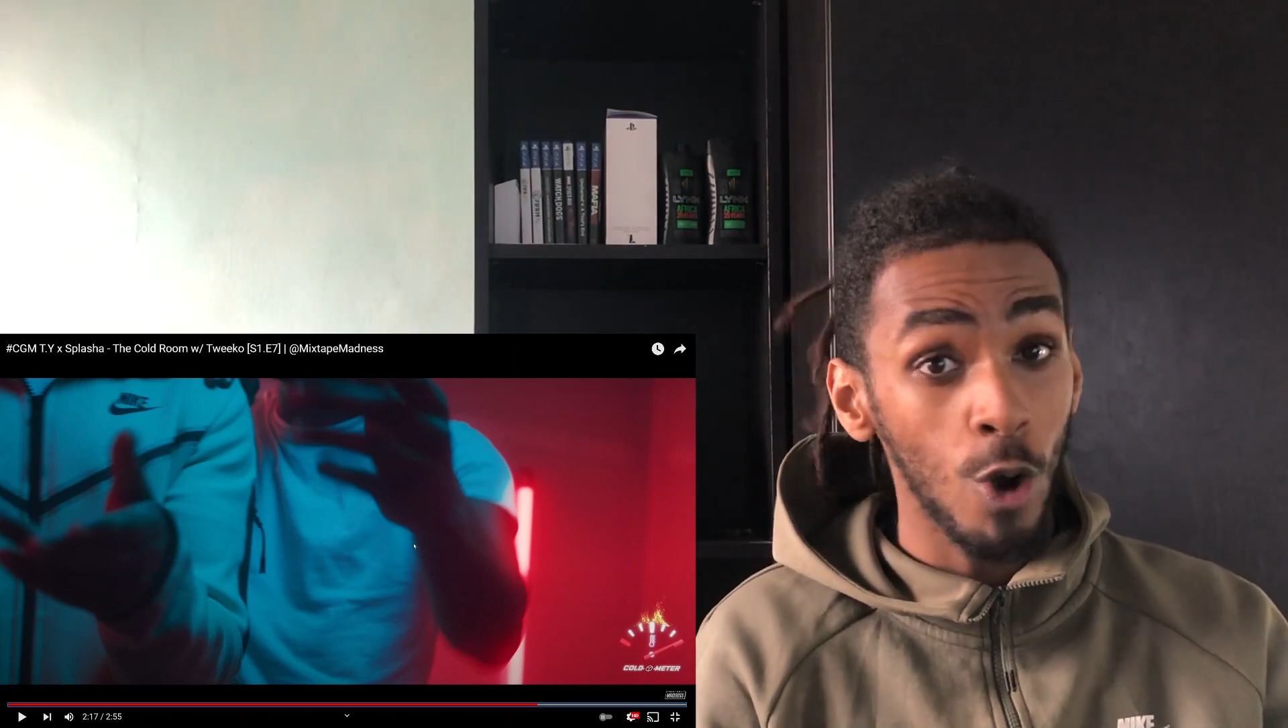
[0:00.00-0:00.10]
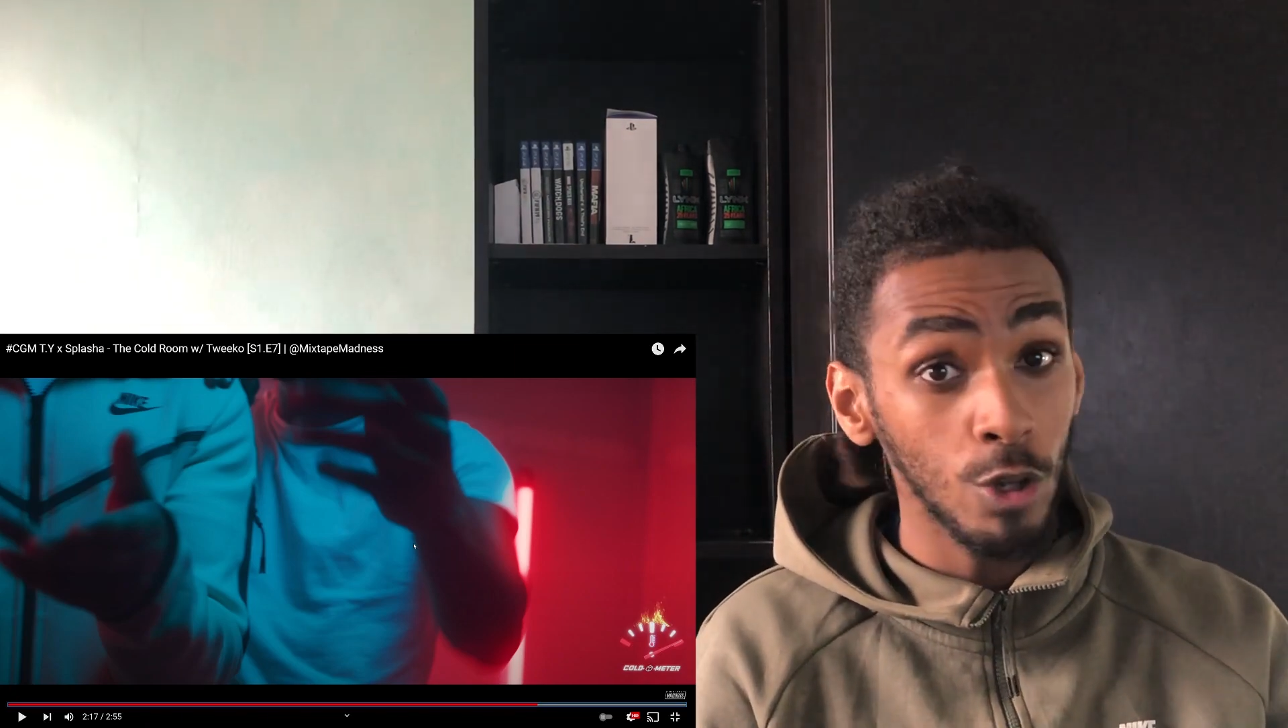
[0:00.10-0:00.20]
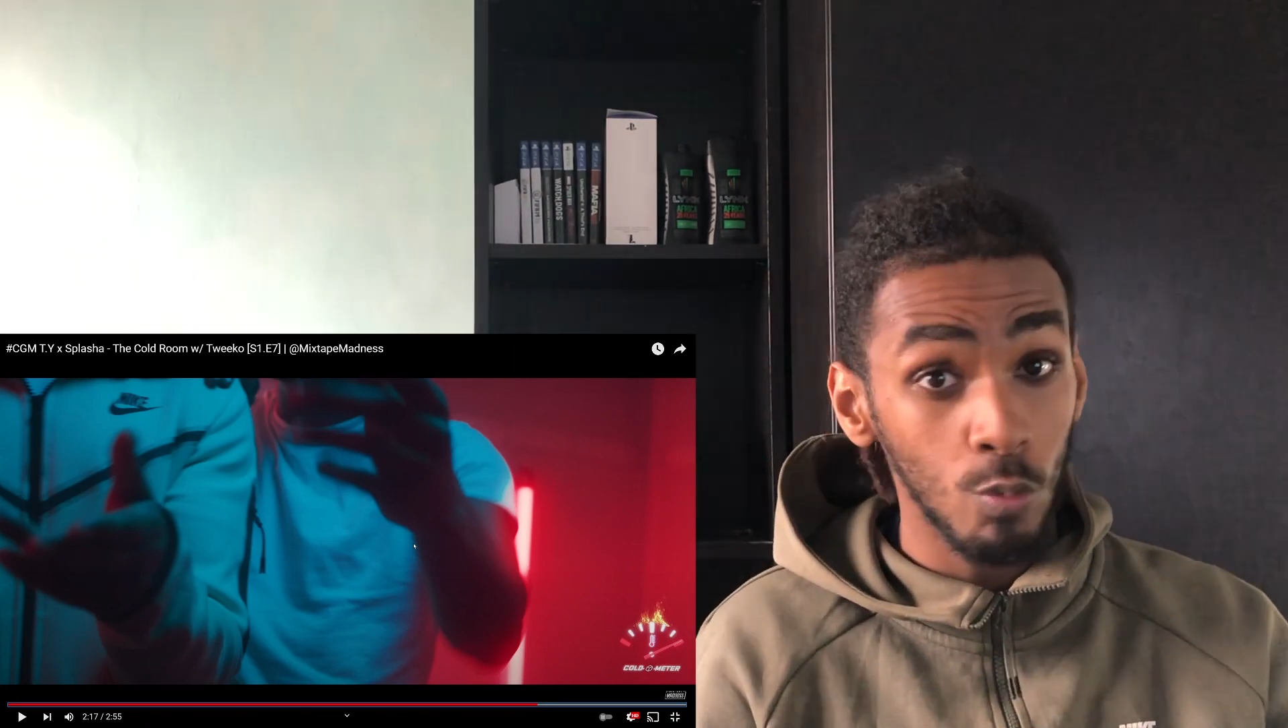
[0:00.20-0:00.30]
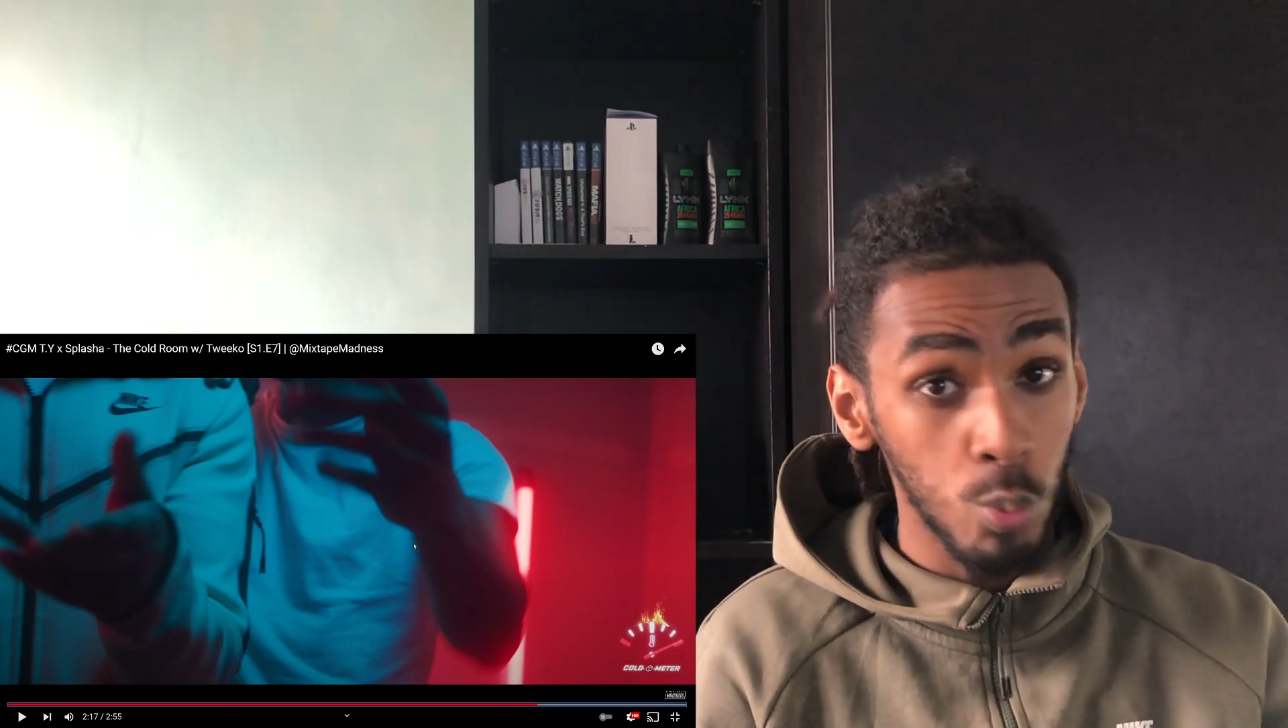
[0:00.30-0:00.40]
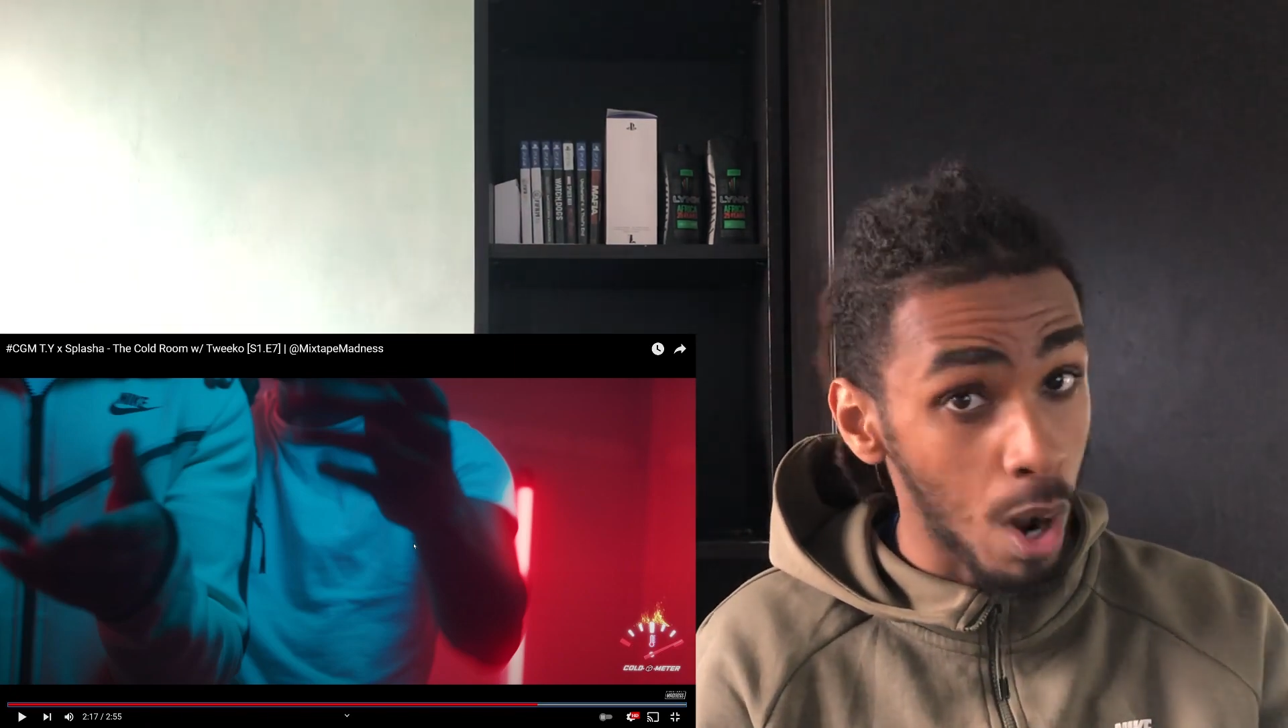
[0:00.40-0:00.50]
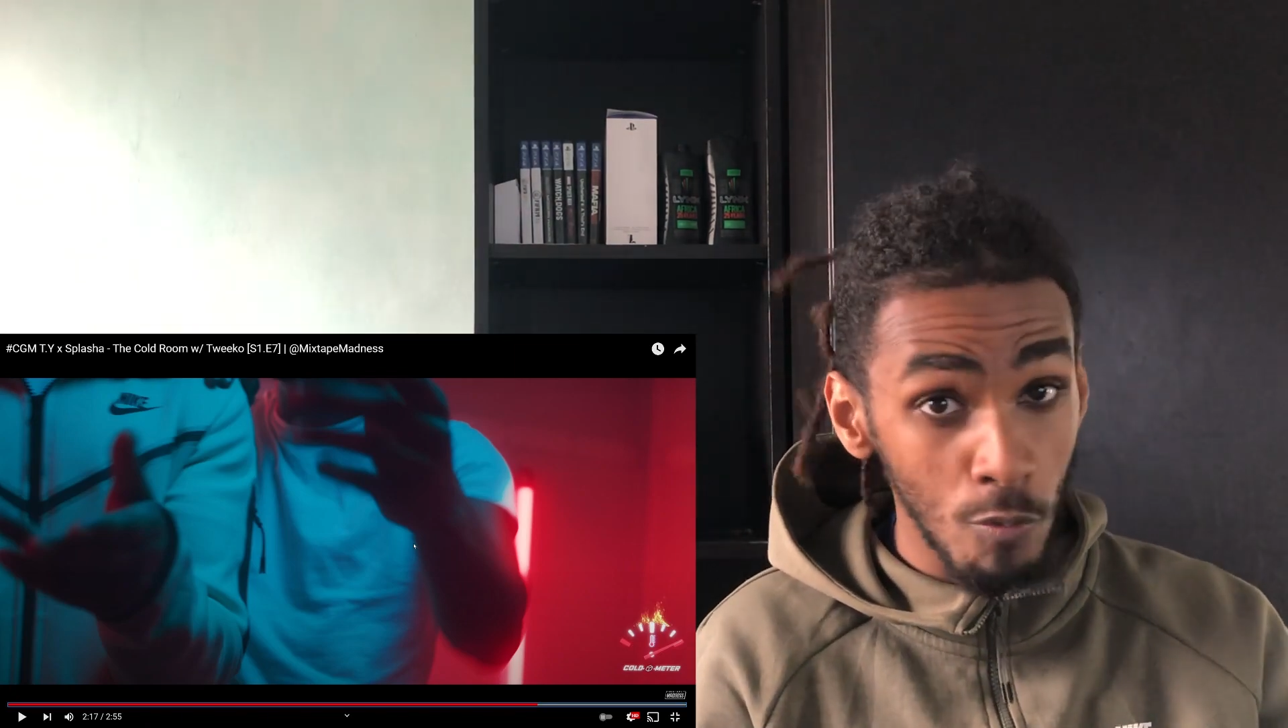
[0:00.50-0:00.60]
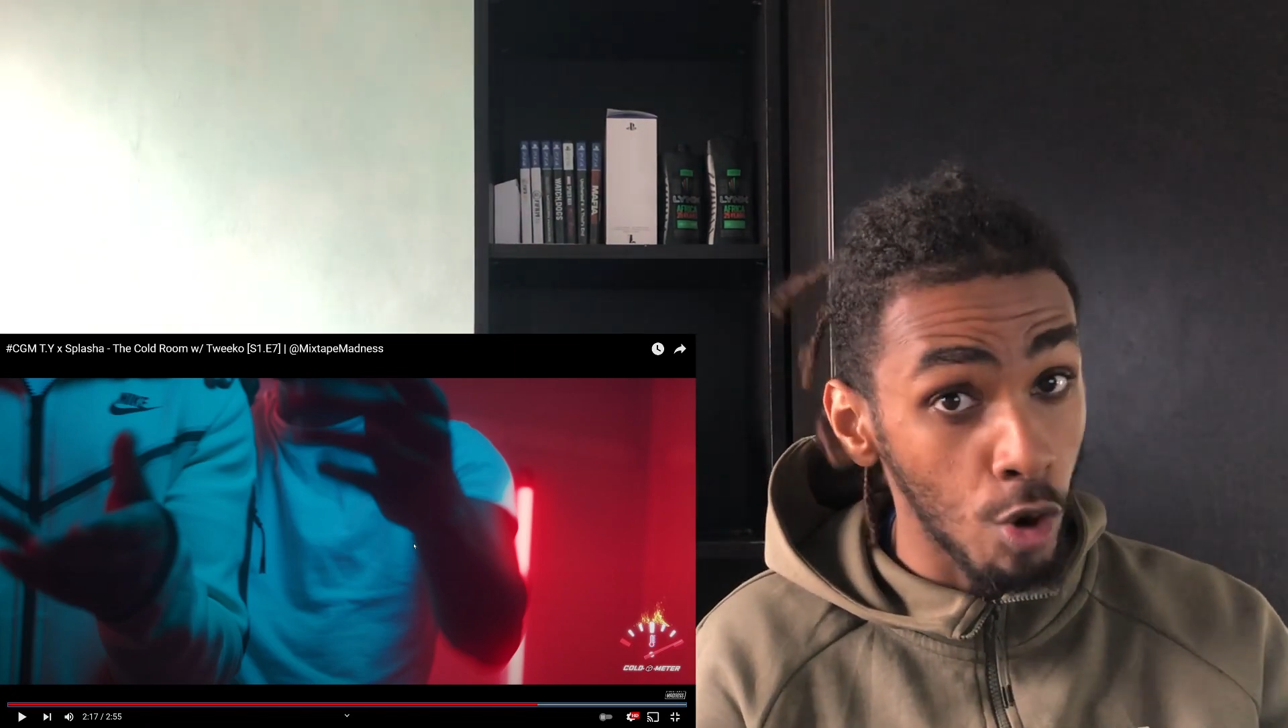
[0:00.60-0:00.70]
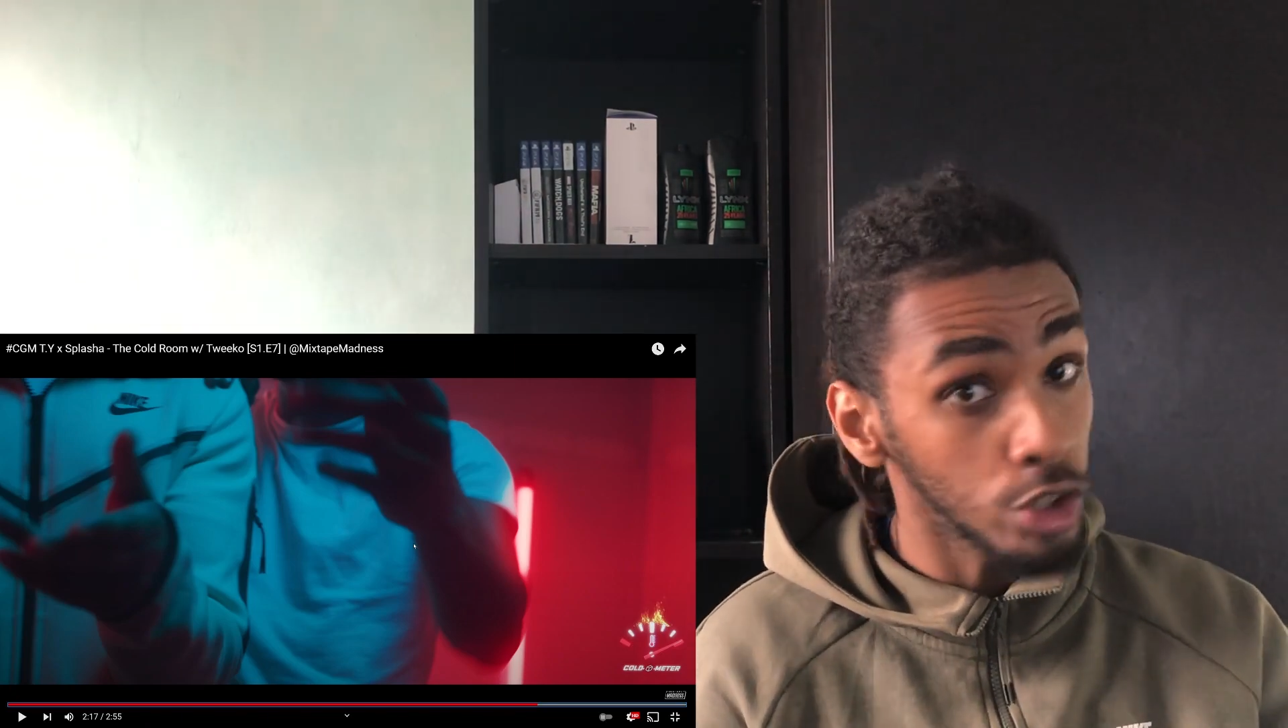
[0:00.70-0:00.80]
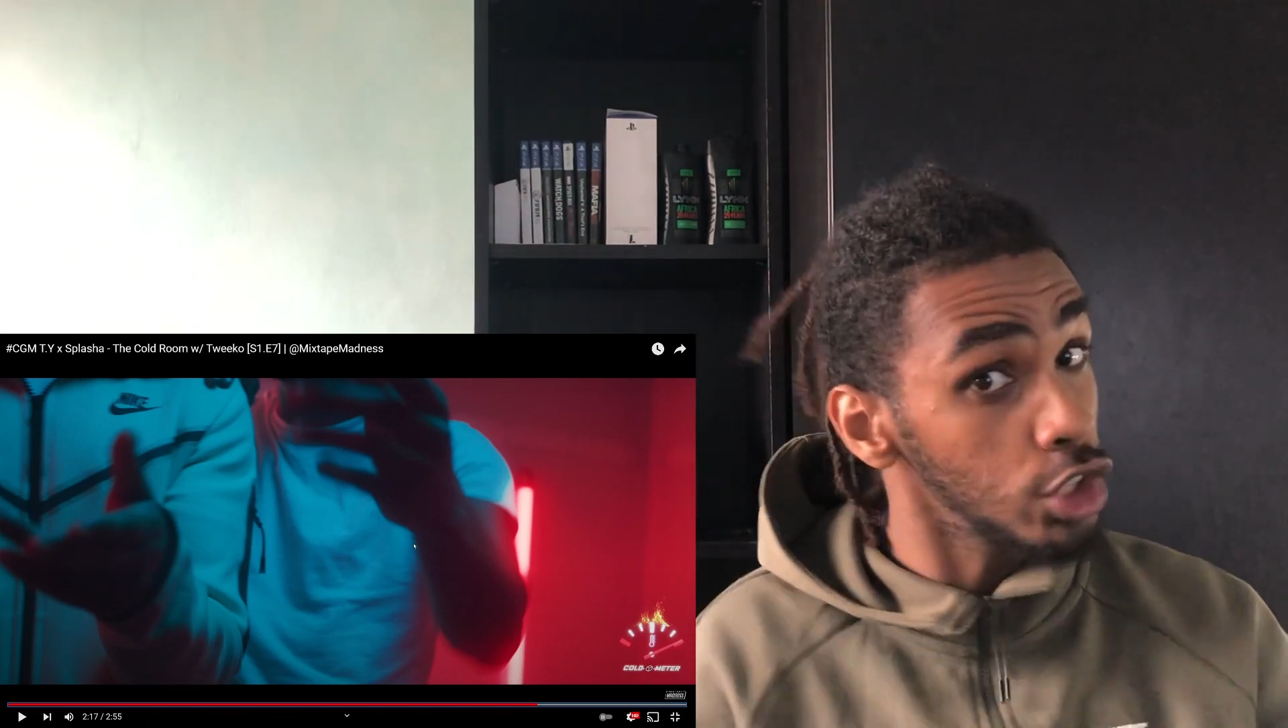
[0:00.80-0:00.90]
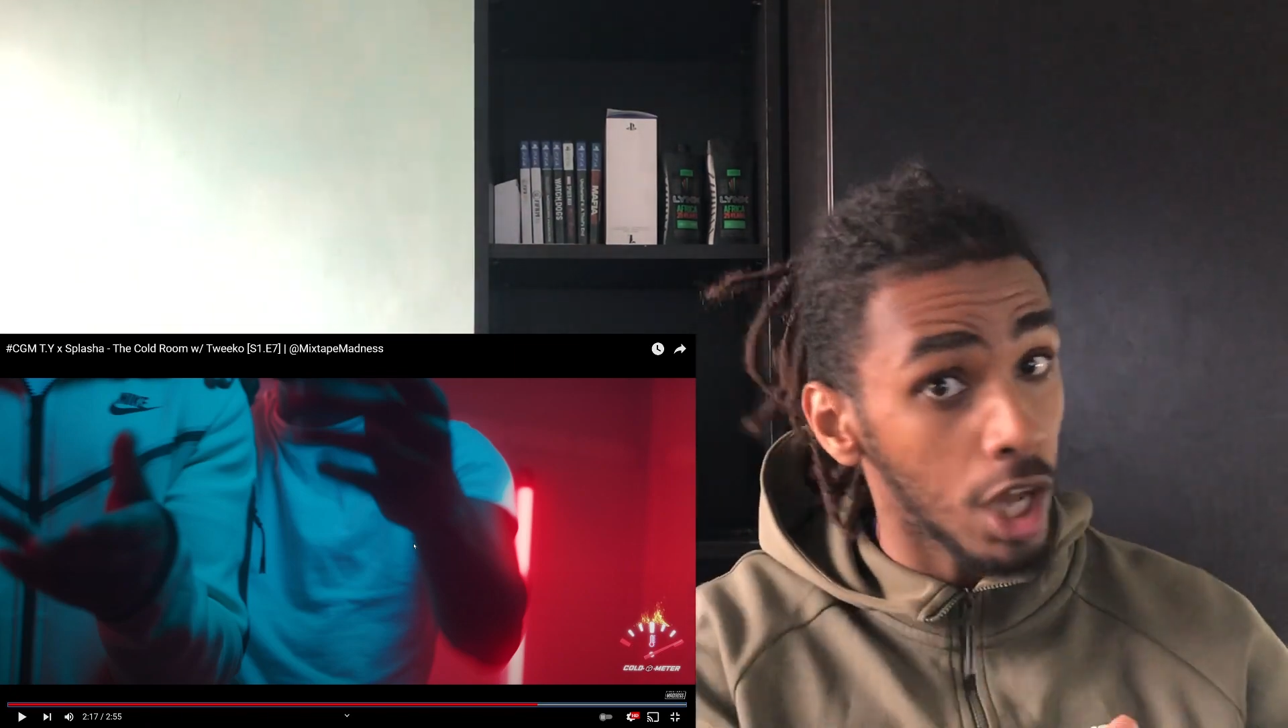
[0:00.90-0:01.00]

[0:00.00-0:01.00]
wrong